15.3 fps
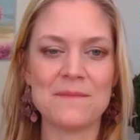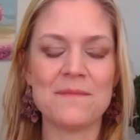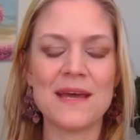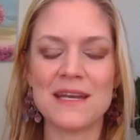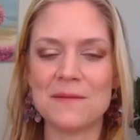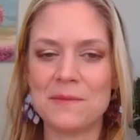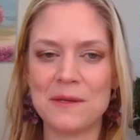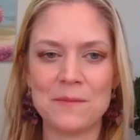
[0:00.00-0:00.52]

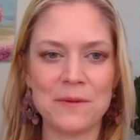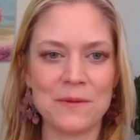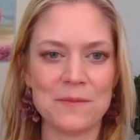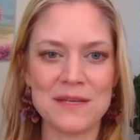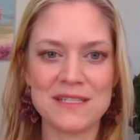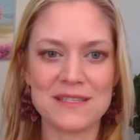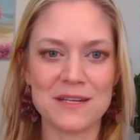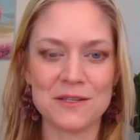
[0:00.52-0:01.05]
Many people
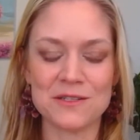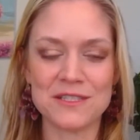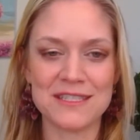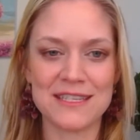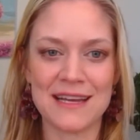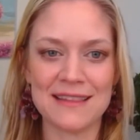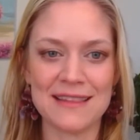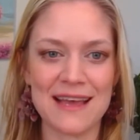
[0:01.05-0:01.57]

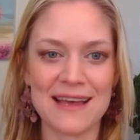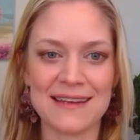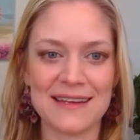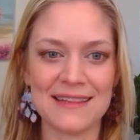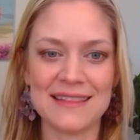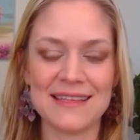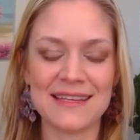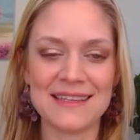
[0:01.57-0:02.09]
misunderstand that
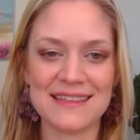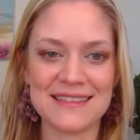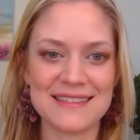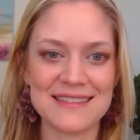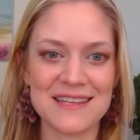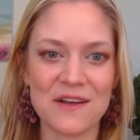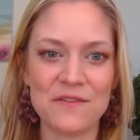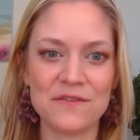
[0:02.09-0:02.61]
and think that
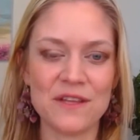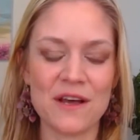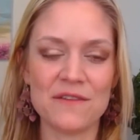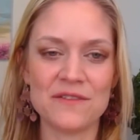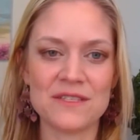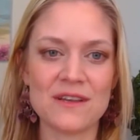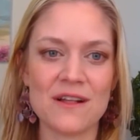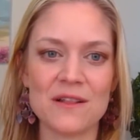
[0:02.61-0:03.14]

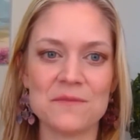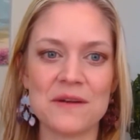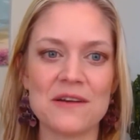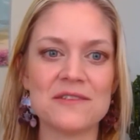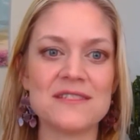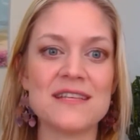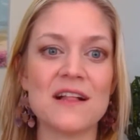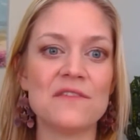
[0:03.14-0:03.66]
self-love is all
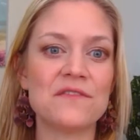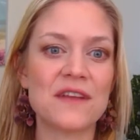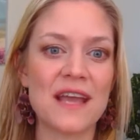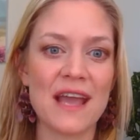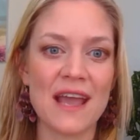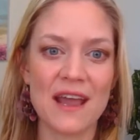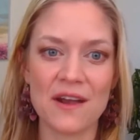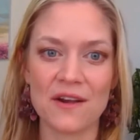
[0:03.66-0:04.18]
about
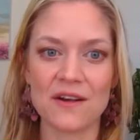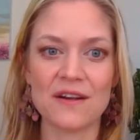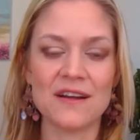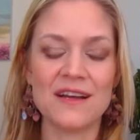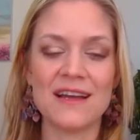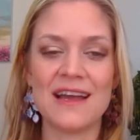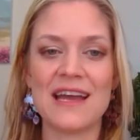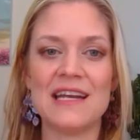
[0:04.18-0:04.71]
self-care.
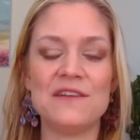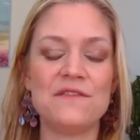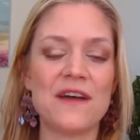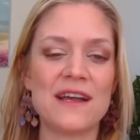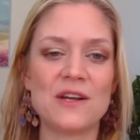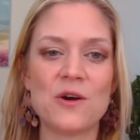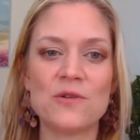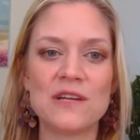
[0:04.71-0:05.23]
And if
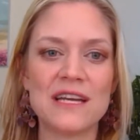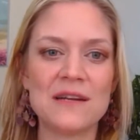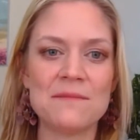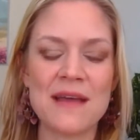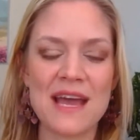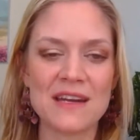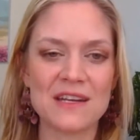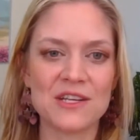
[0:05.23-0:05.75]
I go get
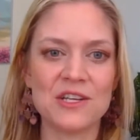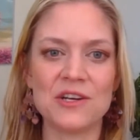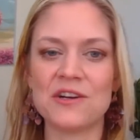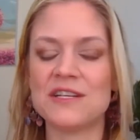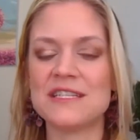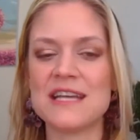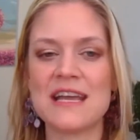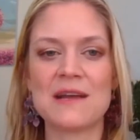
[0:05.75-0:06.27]
a
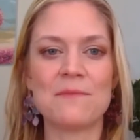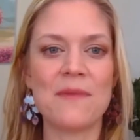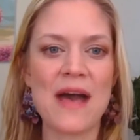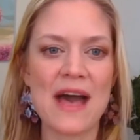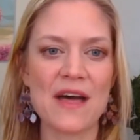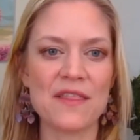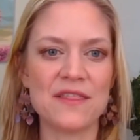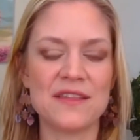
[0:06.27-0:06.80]
manicure and take a
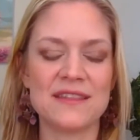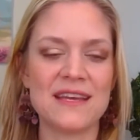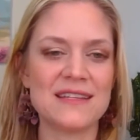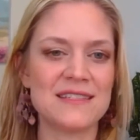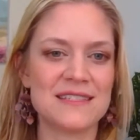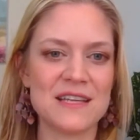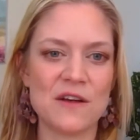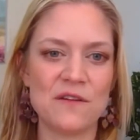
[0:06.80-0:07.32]
bath,
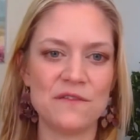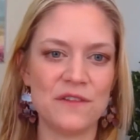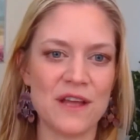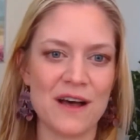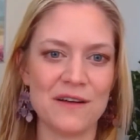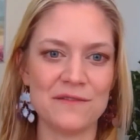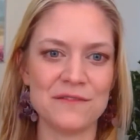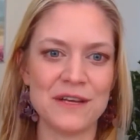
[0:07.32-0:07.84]
that's
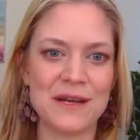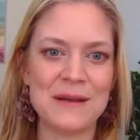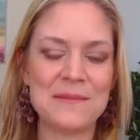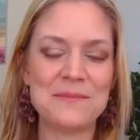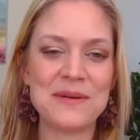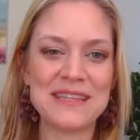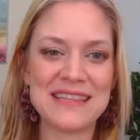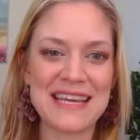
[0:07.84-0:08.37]
self-love.
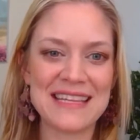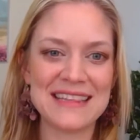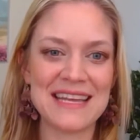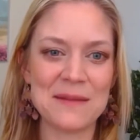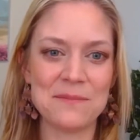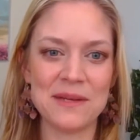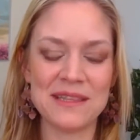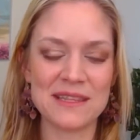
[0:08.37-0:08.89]
But then
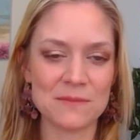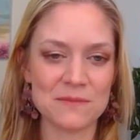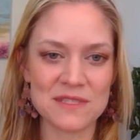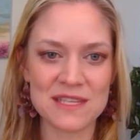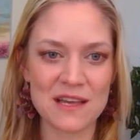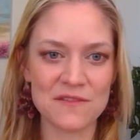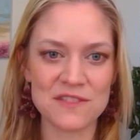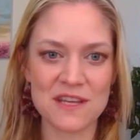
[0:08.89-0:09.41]
they beat
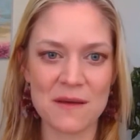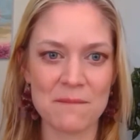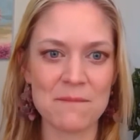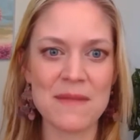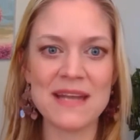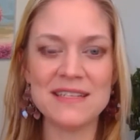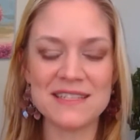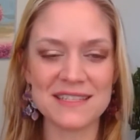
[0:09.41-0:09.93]
themselves up
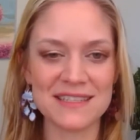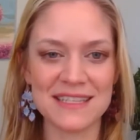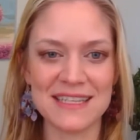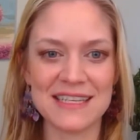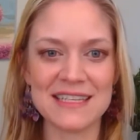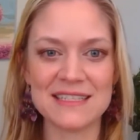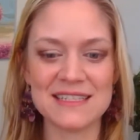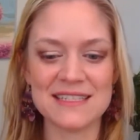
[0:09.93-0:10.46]

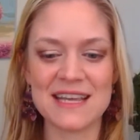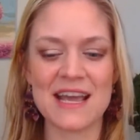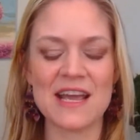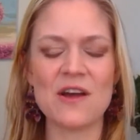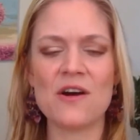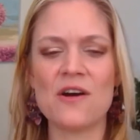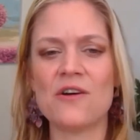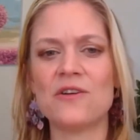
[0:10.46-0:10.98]
mentally and
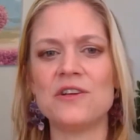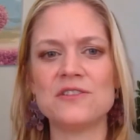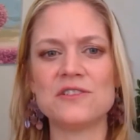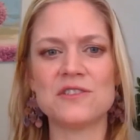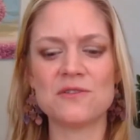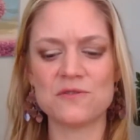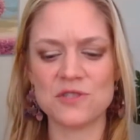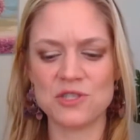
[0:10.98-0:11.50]
say, oh, you're
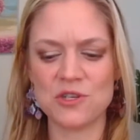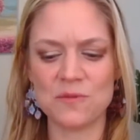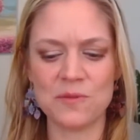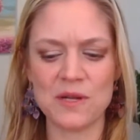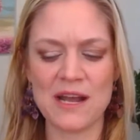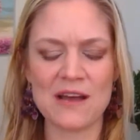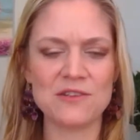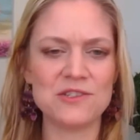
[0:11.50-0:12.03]
so
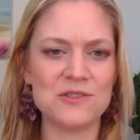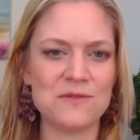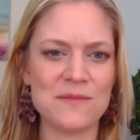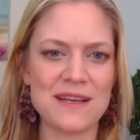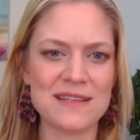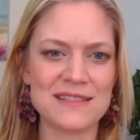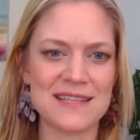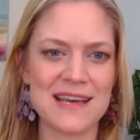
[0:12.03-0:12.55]
stupid. How'd you
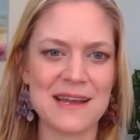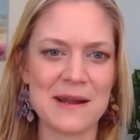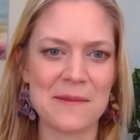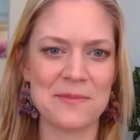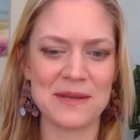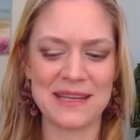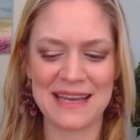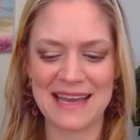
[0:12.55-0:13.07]
mess that
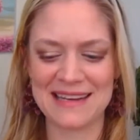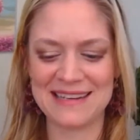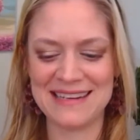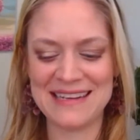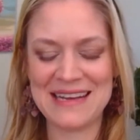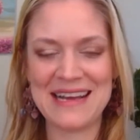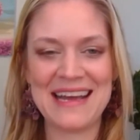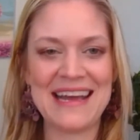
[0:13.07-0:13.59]
up
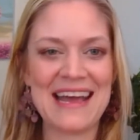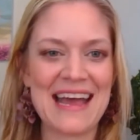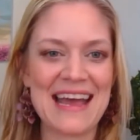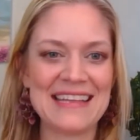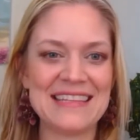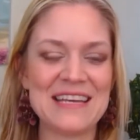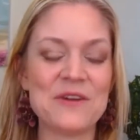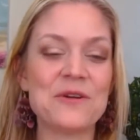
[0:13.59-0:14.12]
again?
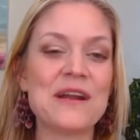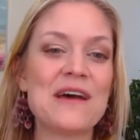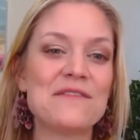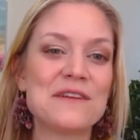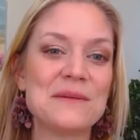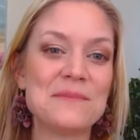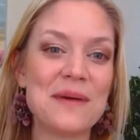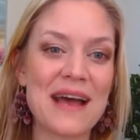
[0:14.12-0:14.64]
And they don't
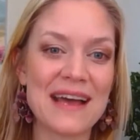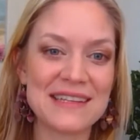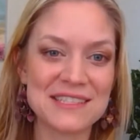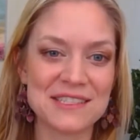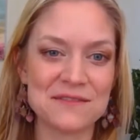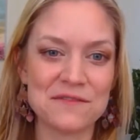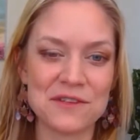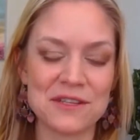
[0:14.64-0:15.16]
have
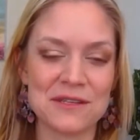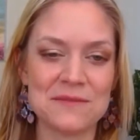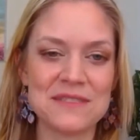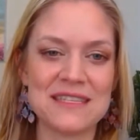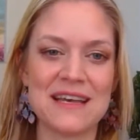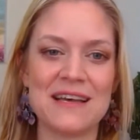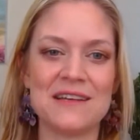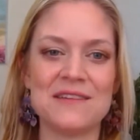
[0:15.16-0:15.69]
compassion for
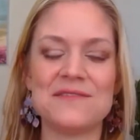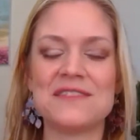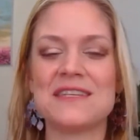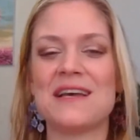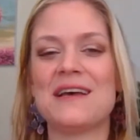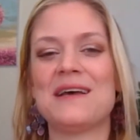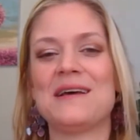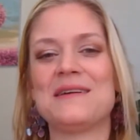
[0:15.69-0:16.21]

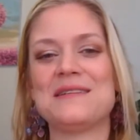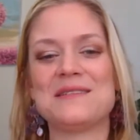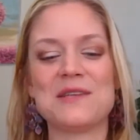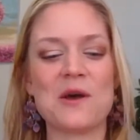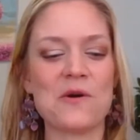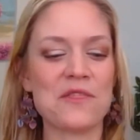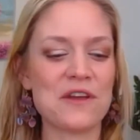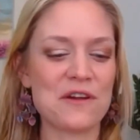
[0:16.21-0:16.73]
themselves.
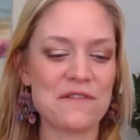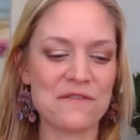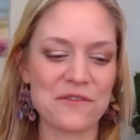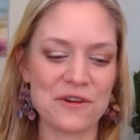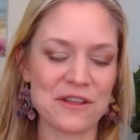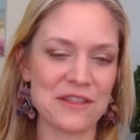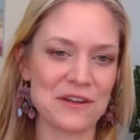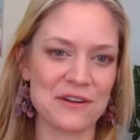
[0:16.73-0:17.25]
So
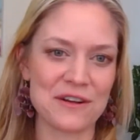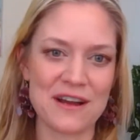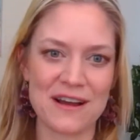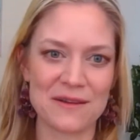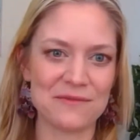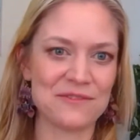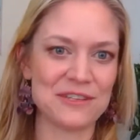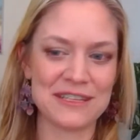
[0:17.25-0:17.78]
therefore, they're
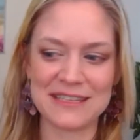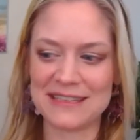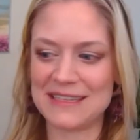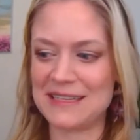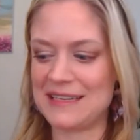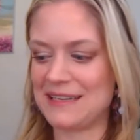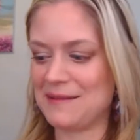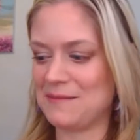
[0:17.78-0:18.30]
not
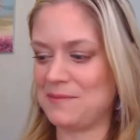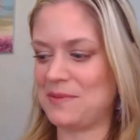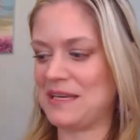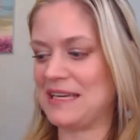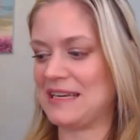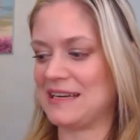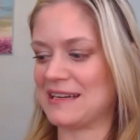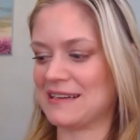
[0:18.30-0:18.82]
really
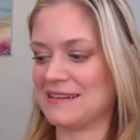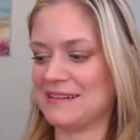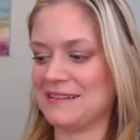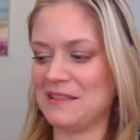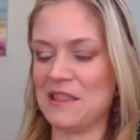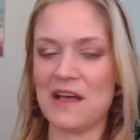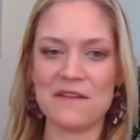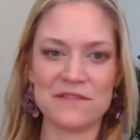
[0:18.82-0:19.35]
being
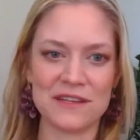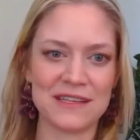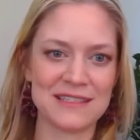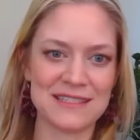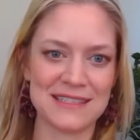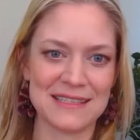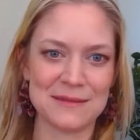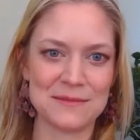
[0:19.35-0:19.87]

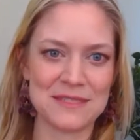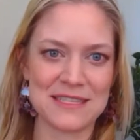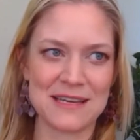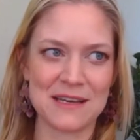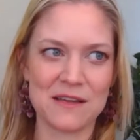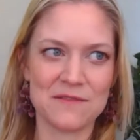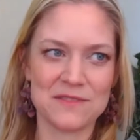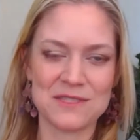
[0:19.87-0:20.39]
loving to
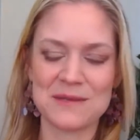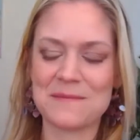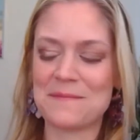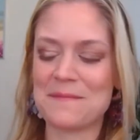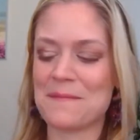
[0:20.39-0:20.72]
themselves.